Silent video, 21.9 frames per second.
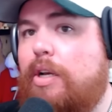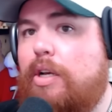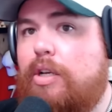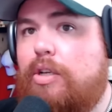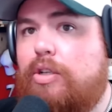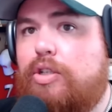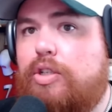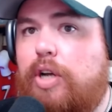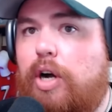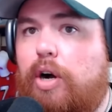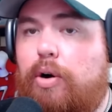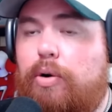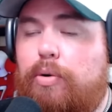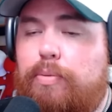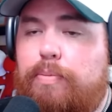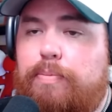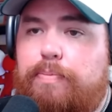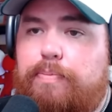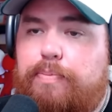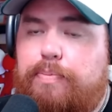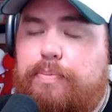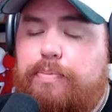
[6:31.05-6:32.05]
So,
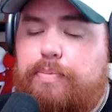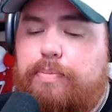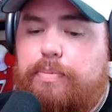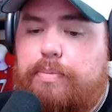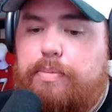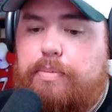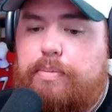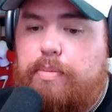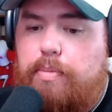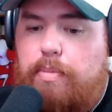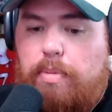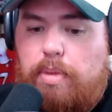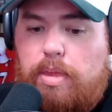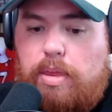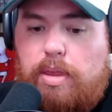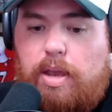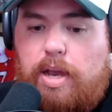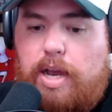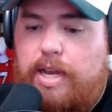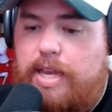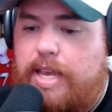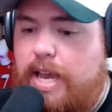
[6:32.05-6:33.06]

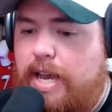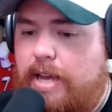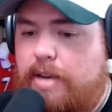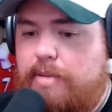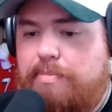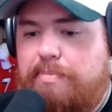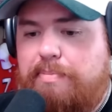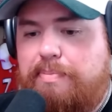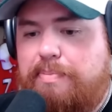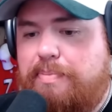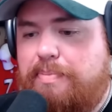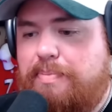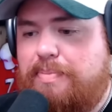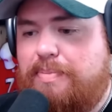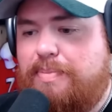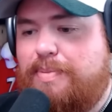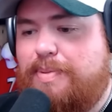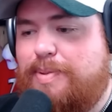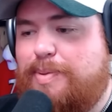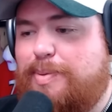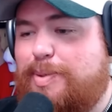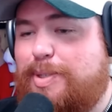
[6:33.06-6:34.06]
again,
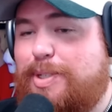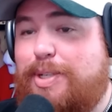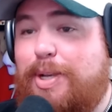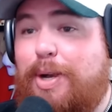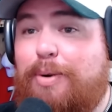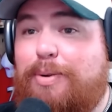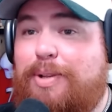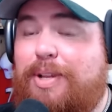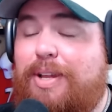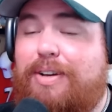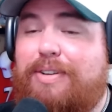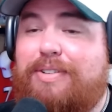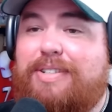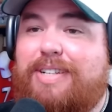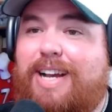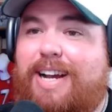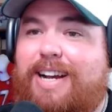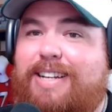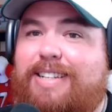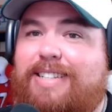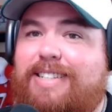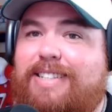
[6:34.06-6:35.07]
we're so close,
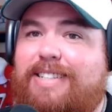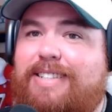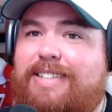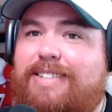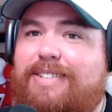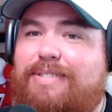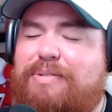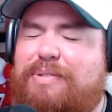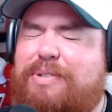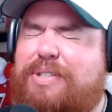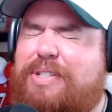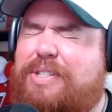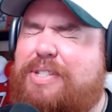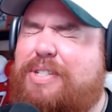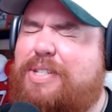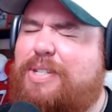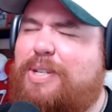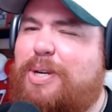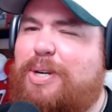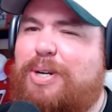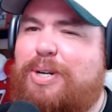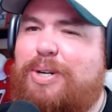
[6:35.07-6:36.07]
guys. We're
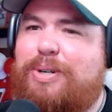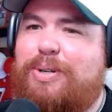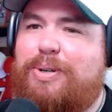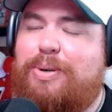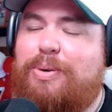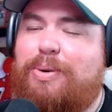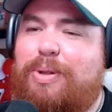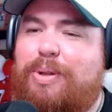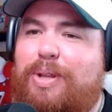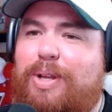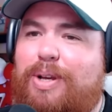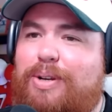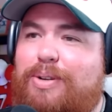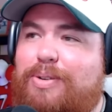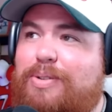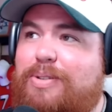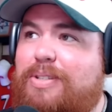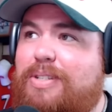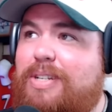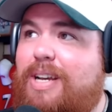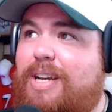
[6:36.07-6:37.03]
so close.